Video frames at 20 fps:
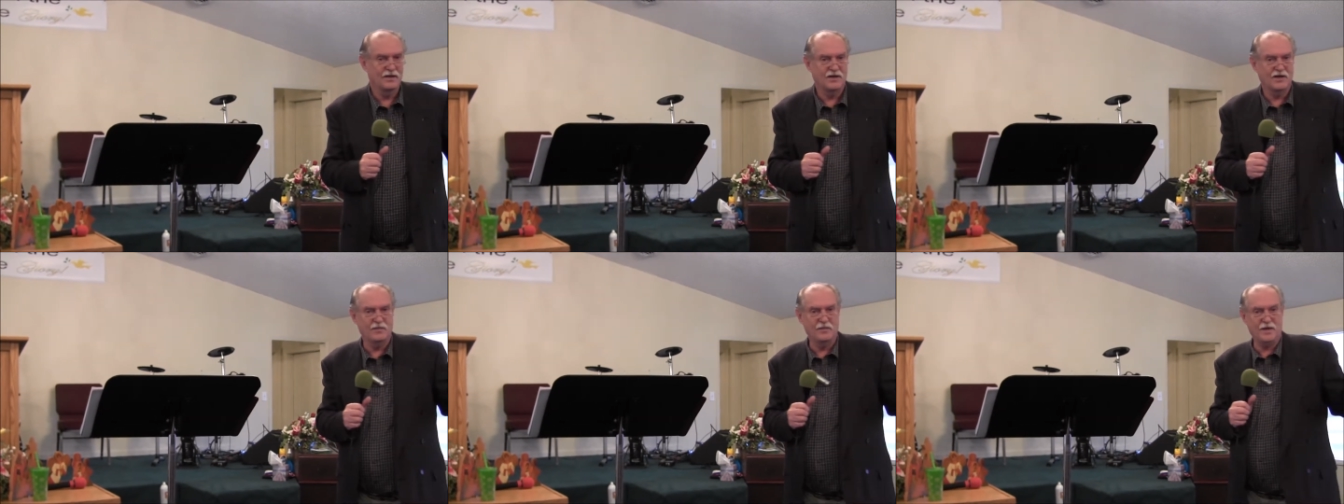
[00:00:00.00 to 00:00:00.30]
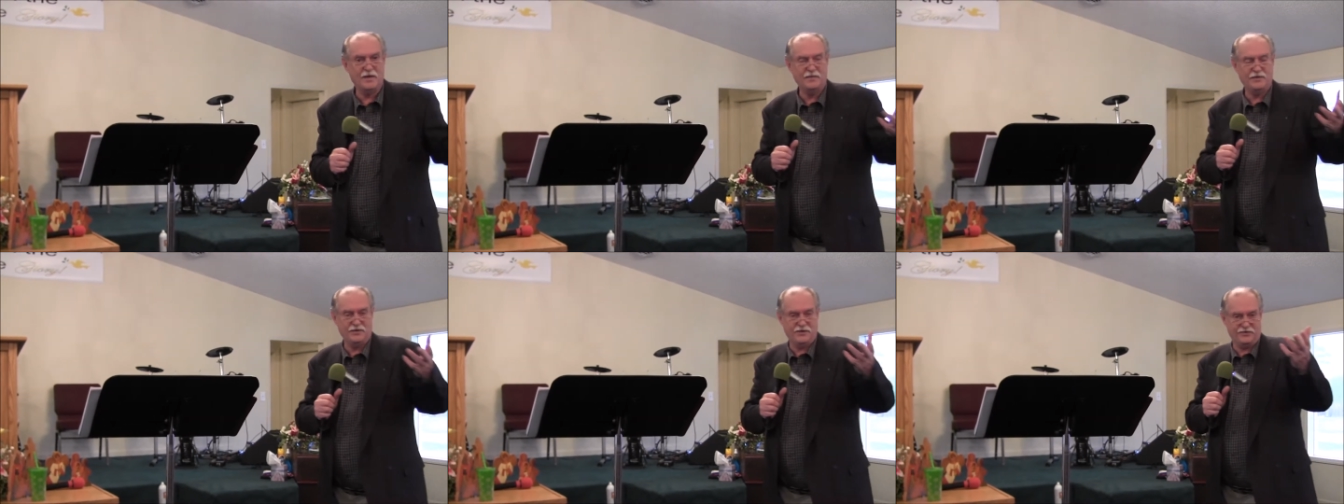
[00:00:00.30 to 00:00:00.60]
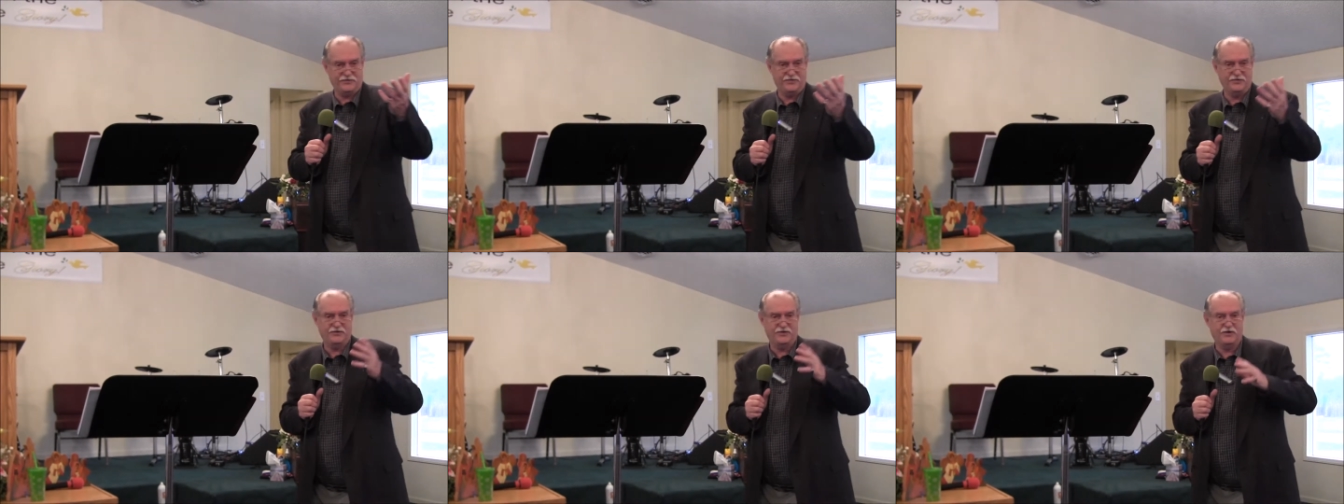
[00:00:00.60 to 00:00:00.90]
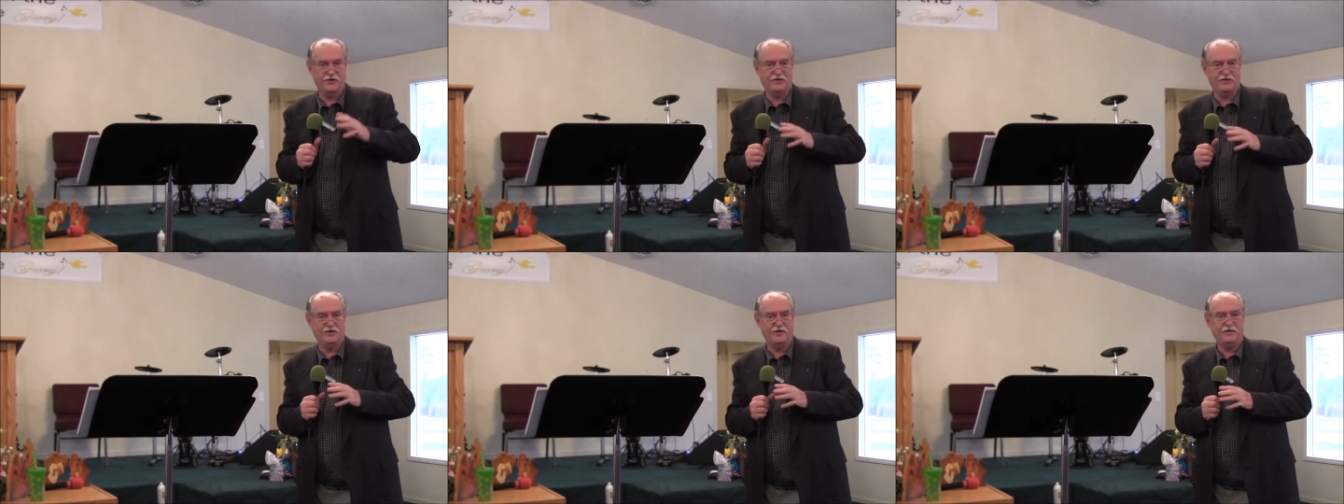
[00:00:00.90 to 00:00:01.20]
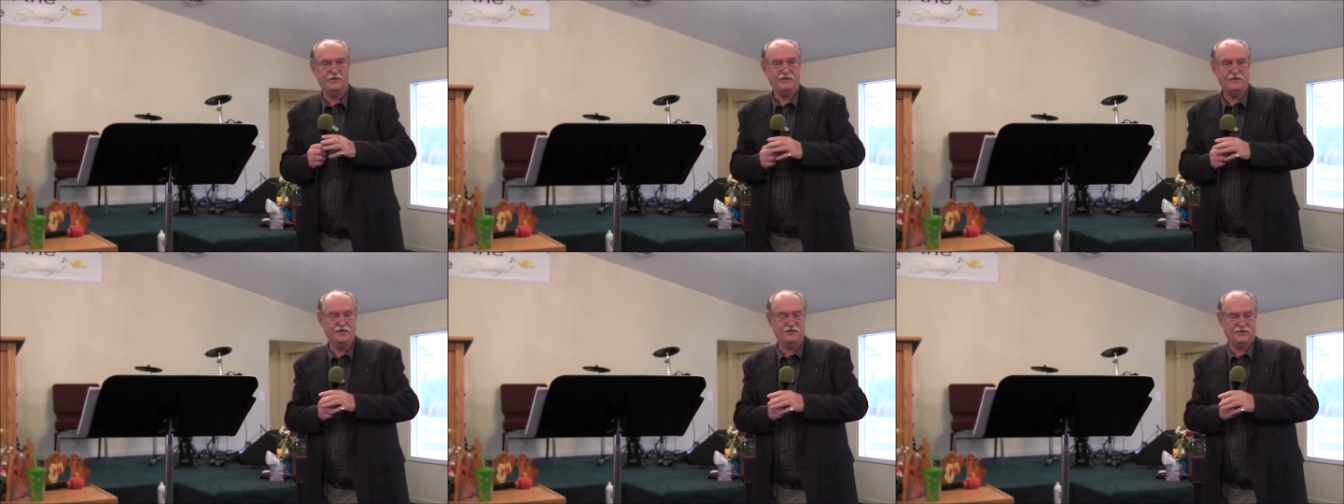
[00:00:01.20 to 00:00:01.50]
You remember the
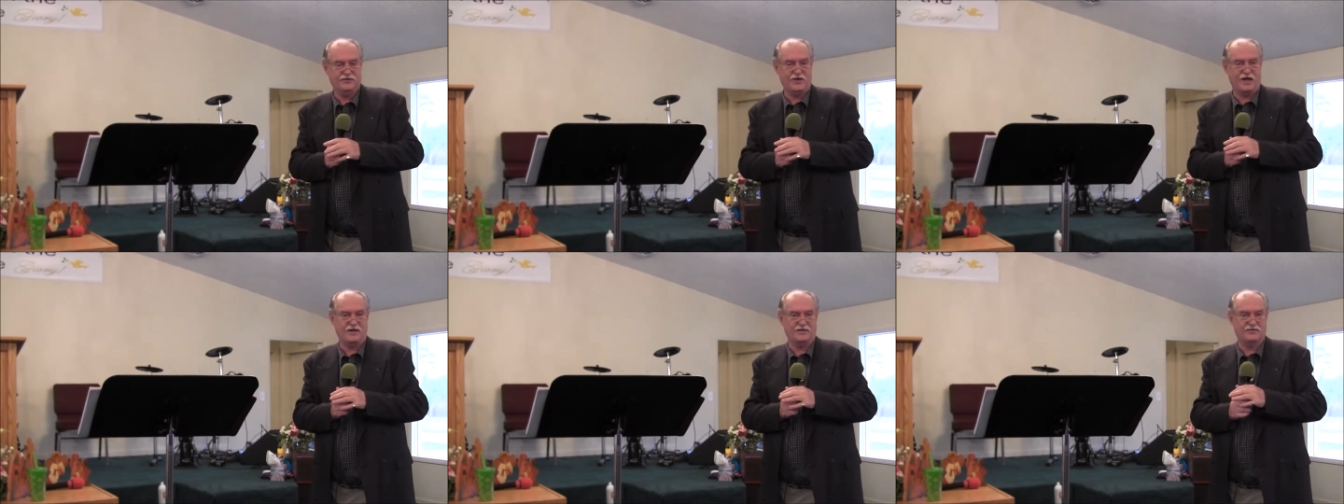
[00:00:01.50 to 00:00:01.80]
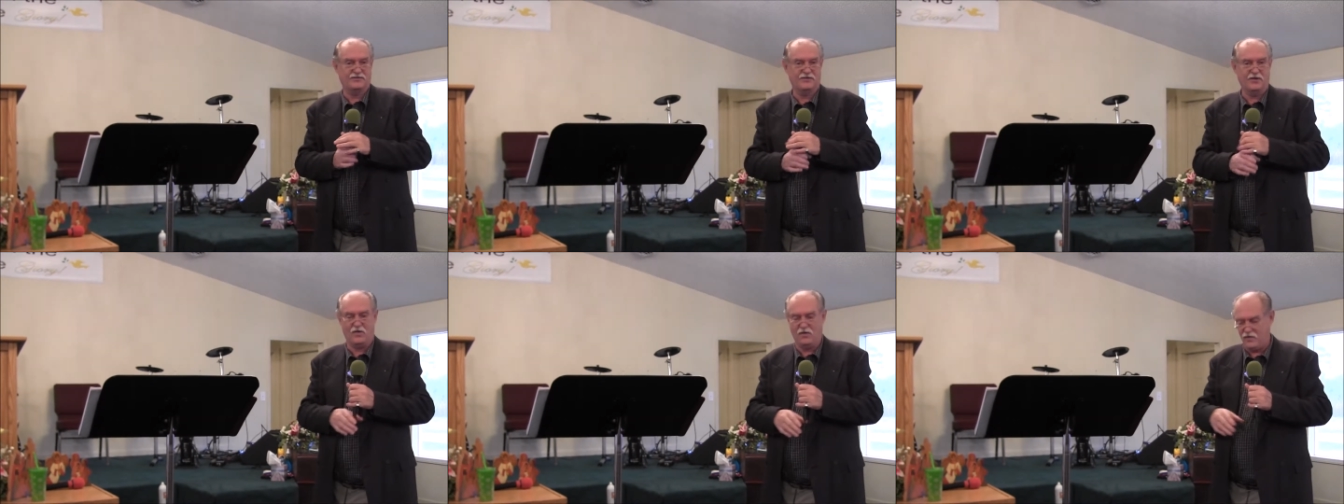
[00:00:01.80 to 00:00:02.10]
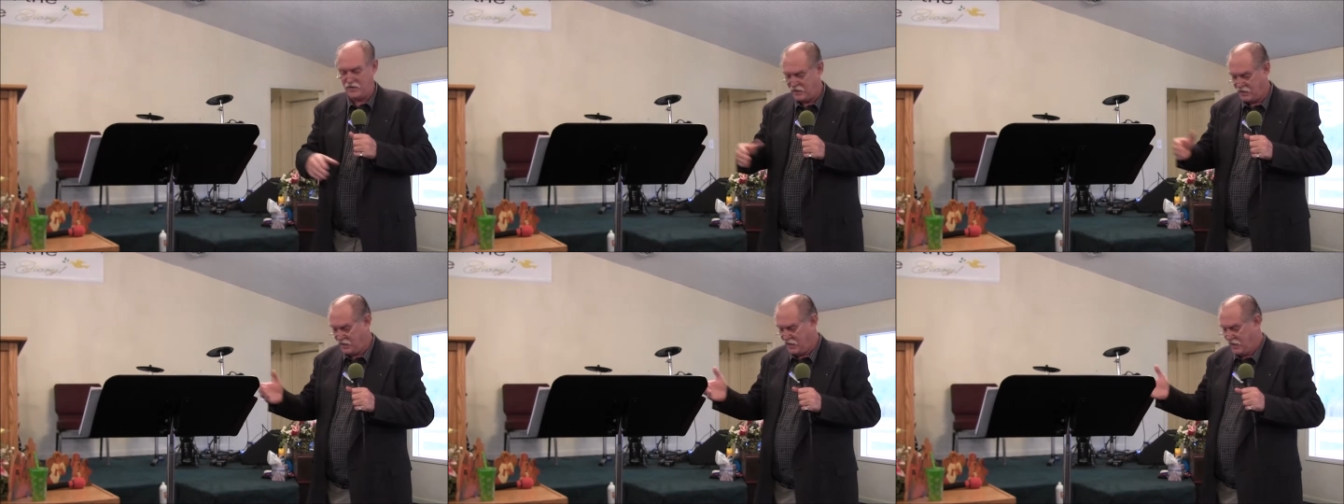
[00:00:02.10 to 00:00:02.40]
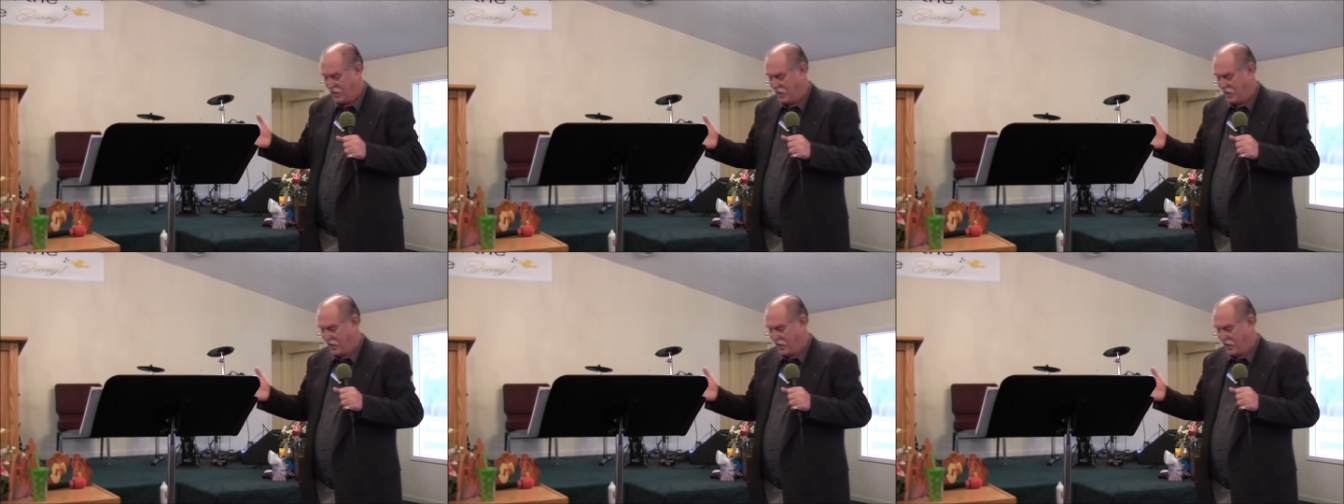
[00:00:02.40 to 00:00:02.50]
centurion, that story?